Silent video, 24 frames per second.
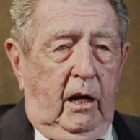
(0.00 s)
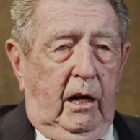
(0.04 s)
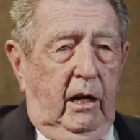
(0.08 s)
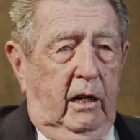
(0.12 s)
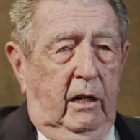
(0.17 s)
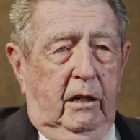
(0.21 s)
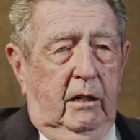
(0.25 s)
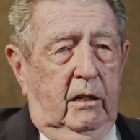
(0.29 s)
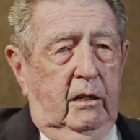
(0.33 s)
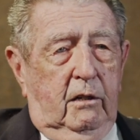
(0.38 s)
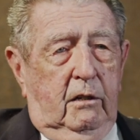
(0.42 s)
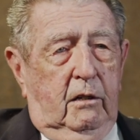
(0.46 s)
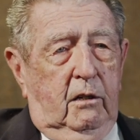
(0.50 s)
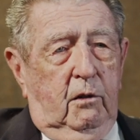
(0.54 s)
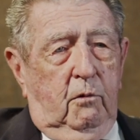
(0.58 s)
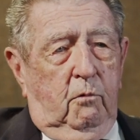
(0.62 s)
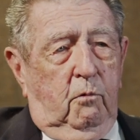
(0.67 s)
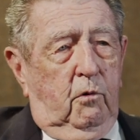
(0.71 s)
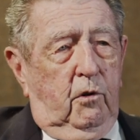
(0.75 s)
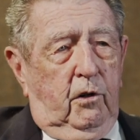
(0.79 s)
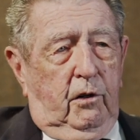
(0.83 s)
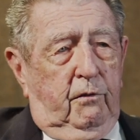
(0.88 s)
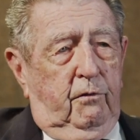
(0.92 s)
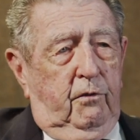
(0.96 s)
And it, it
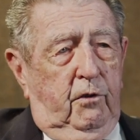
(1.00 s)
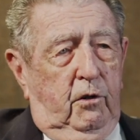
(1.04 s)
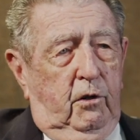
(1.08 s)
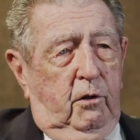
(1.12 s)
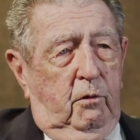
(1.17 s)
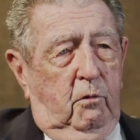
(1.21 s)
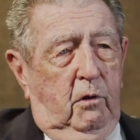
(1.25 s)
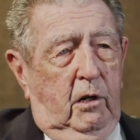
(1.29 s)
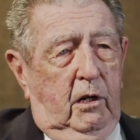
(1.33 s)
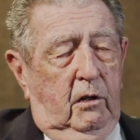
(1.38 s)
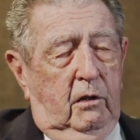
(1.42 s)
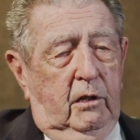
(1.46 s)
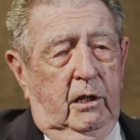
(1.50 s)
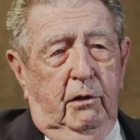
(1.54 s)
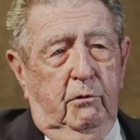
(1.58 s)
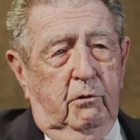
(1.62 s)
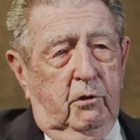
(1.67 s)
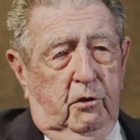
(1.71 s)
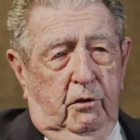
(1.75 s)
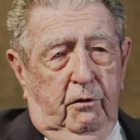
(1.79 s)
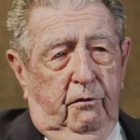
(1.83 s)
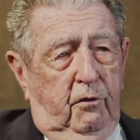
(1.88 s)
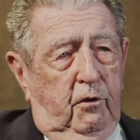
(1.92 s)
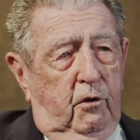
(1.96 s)
worked very well. He
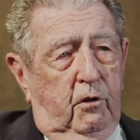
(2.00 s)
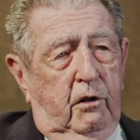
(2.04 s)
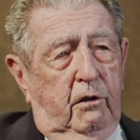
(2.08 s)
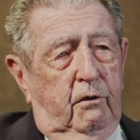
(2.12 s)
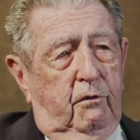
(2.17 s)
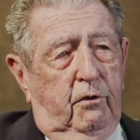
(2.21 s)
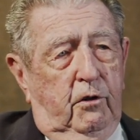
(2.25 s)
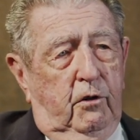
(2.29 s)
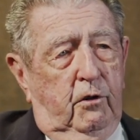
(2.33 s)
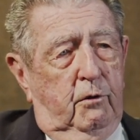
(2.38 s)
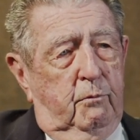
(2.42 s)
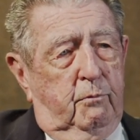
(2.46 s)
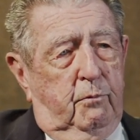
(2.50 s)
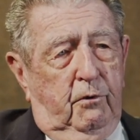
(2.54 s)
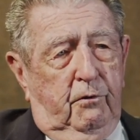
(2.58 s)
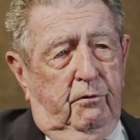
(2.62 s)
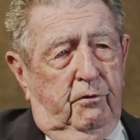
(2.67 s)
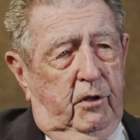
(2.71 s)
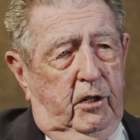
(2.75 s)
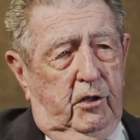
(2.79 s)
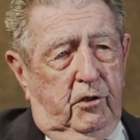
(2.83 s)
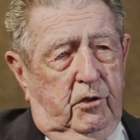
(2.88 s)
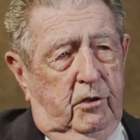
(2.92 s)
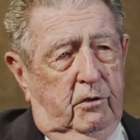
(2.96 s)
was a very, very
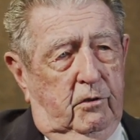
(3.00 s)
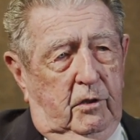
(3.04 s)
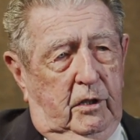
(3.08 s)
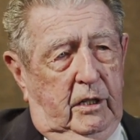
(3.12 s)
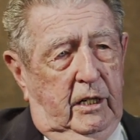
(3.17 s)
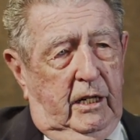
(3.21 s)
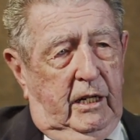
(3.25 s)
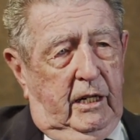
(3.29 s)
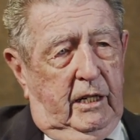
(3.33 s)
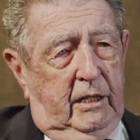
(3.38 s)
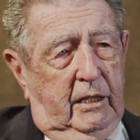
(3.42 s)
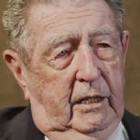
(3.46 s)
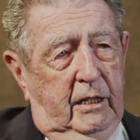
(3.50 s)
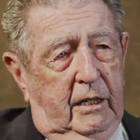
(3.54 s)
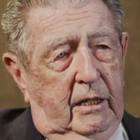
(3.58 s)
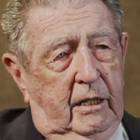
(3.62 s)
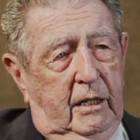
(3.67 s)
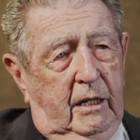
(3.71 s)
professional guy.